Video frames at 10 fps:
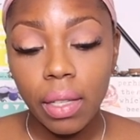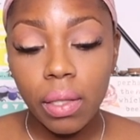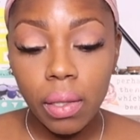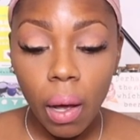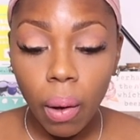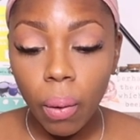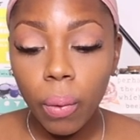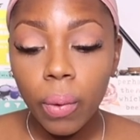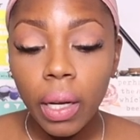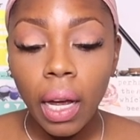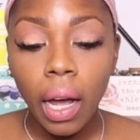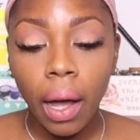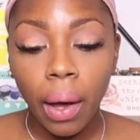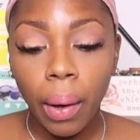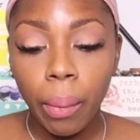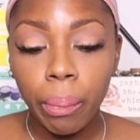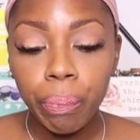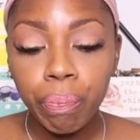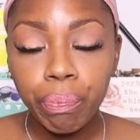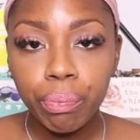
So um,